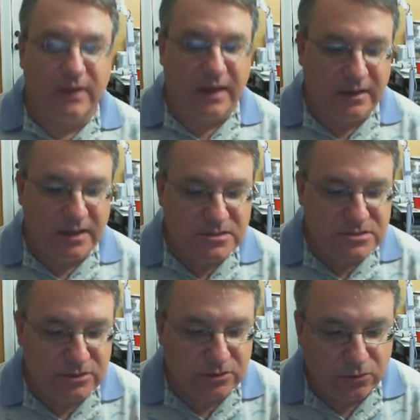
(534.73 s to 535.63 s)
I need
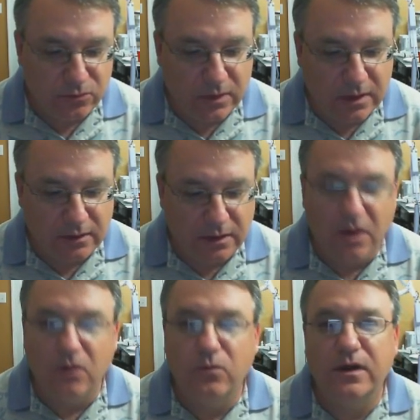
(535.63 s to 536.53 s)
to
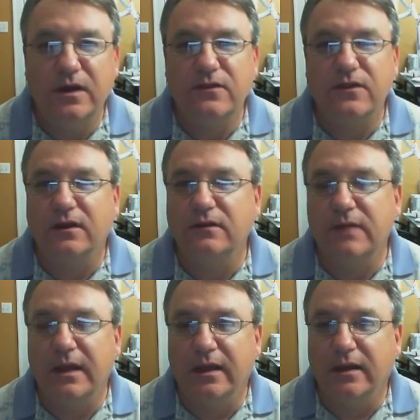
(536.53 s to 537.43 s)
go with
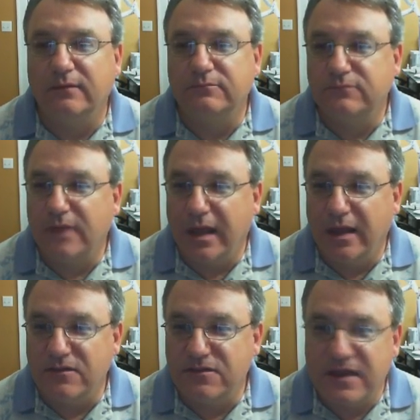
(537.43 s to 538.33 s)

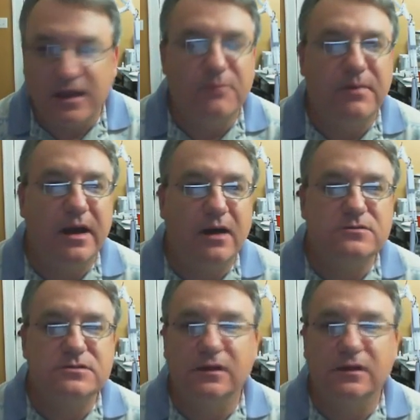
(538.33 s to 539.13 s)
and think about,